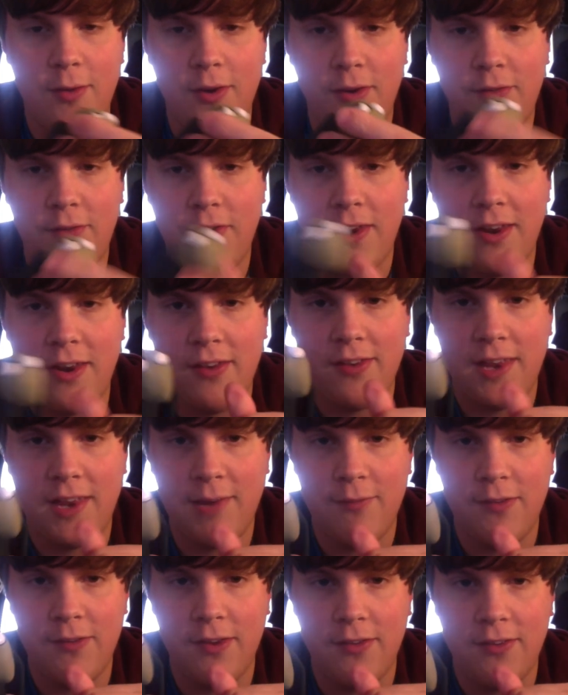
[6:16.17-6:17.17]
And I just found out
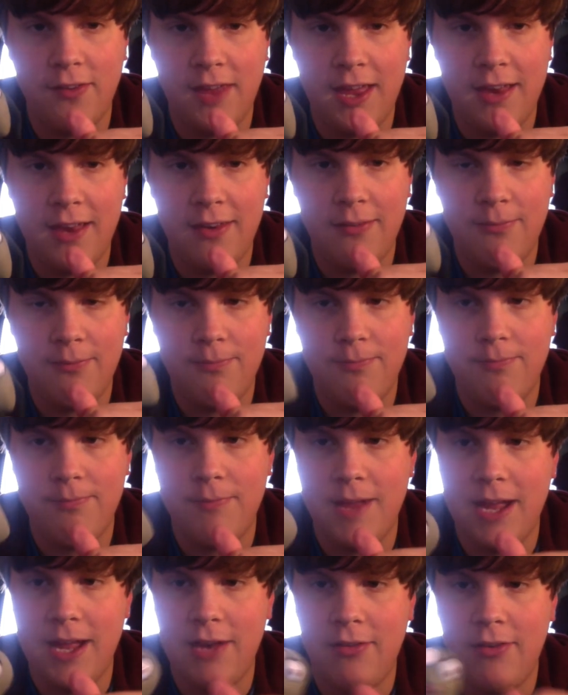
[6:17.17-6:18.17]
Salad Finger's head
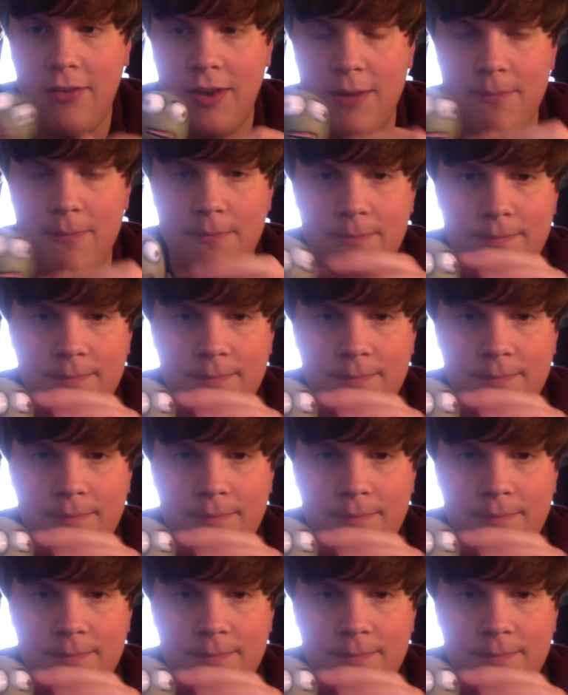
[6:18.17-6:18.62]
actually